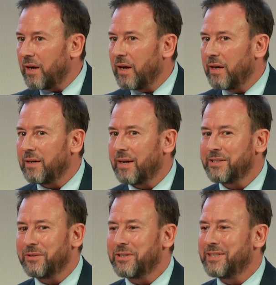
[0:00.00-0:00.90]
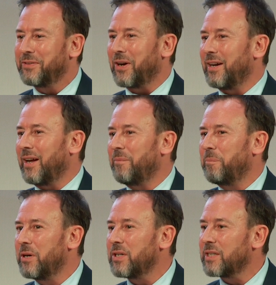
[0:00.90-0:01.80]
I don't know, it's difficult.
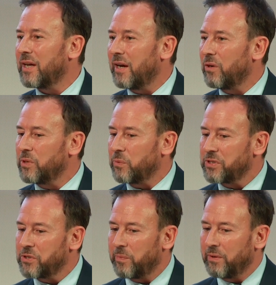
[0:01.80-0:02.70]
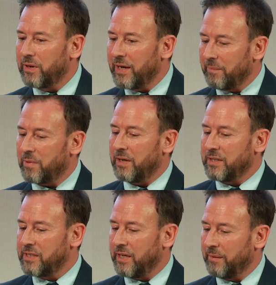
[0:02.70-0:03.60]
I'd always want someone in my
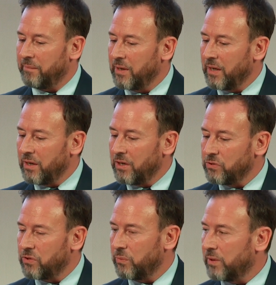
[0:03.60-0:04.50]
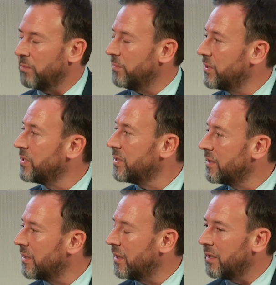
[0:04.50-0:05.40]
team who's good with numbers,
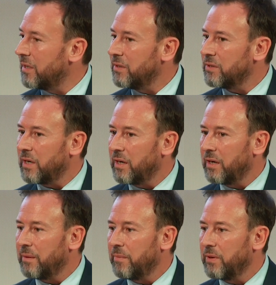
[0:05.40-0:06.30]
mm-hmm.